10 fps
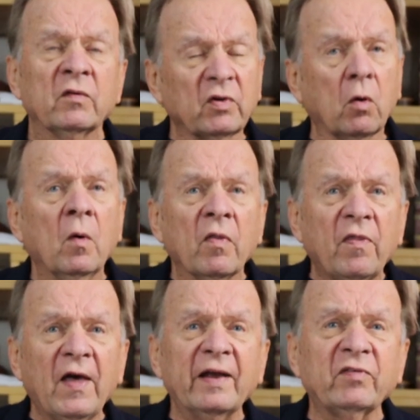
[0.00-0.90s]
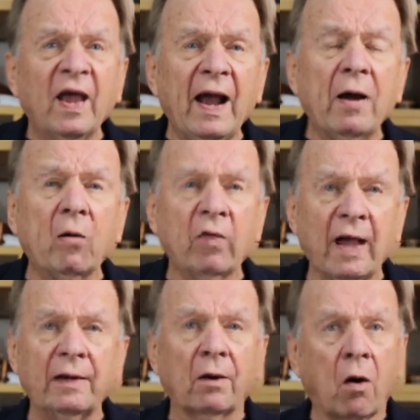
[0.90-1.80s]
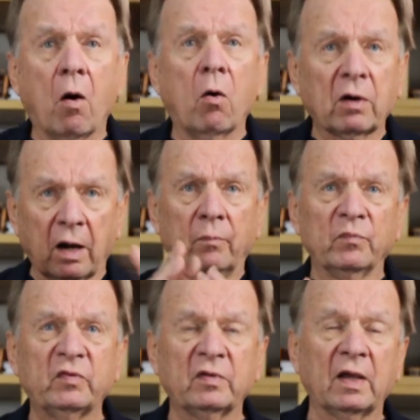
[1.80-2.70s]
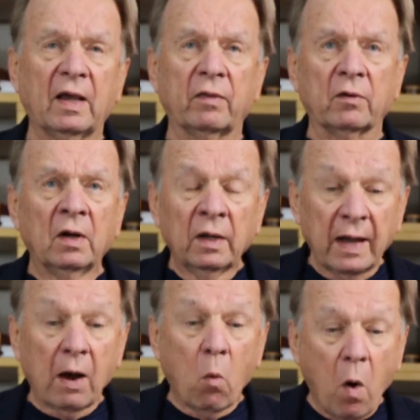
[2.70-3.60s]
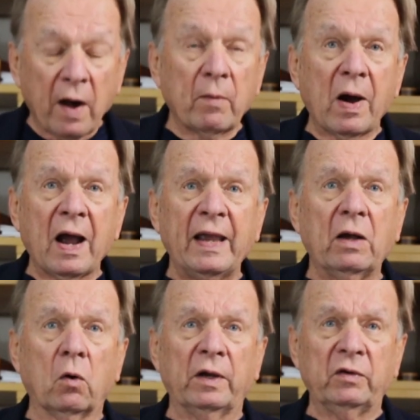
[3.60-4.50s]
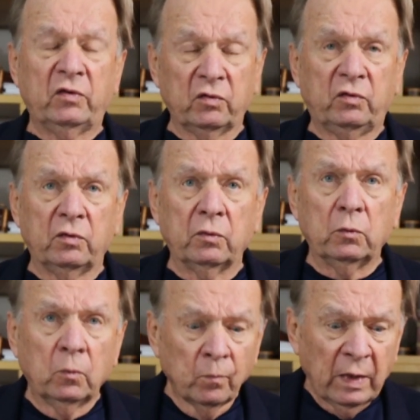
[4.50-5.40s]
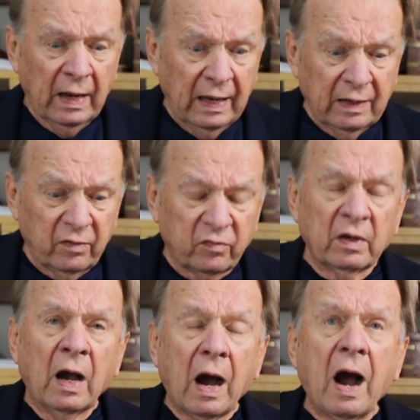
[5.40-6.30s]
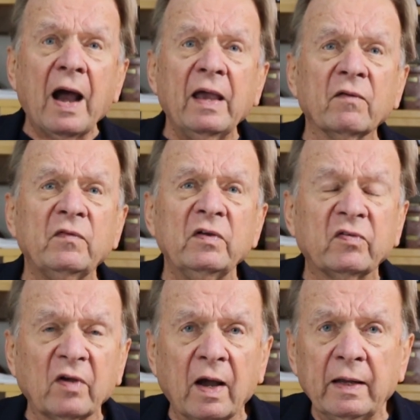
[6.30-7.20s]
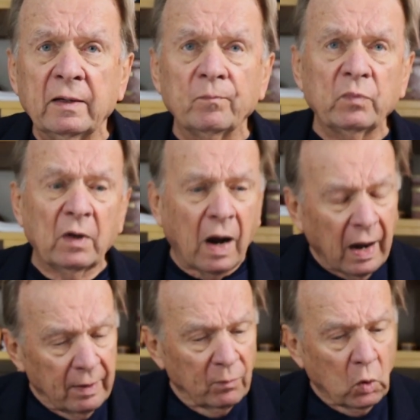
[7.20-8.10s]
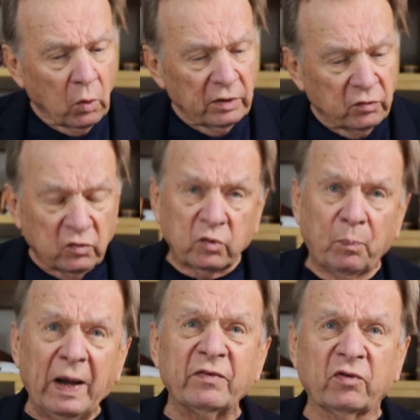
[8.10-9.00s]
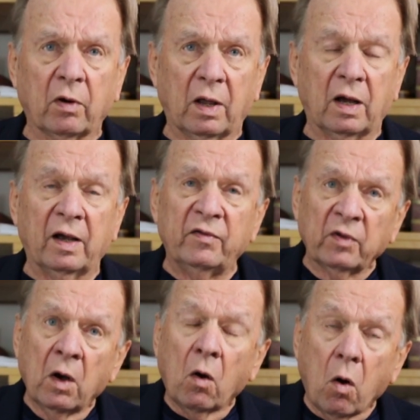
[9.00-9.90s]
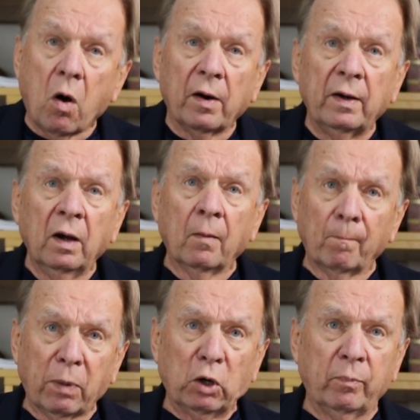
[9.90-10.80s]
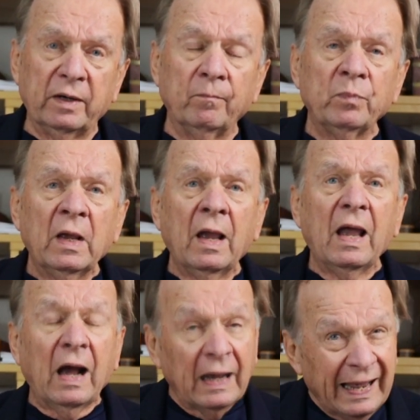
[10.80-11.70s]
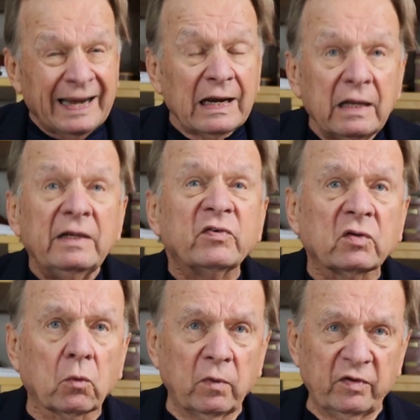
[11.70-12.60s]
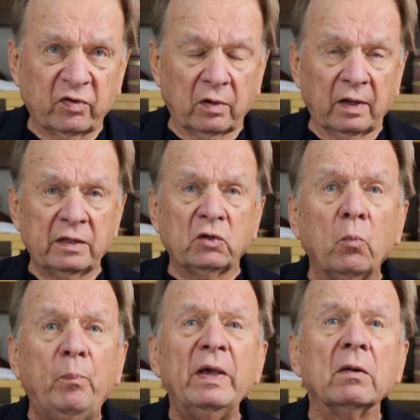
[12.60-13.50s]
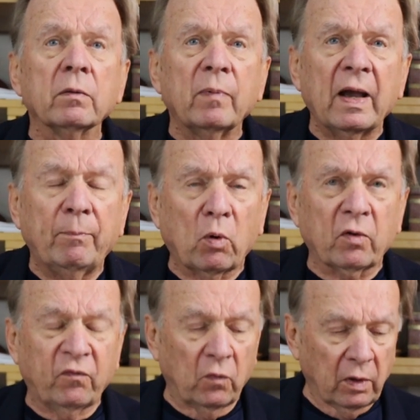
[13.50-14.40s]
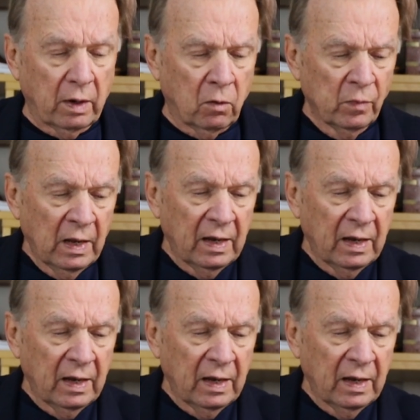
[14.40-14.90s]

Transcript: So that's how that all comes together. Now, what am I going to do is I have decided I am going to specialize on bourbon at least originally, build my portfolio.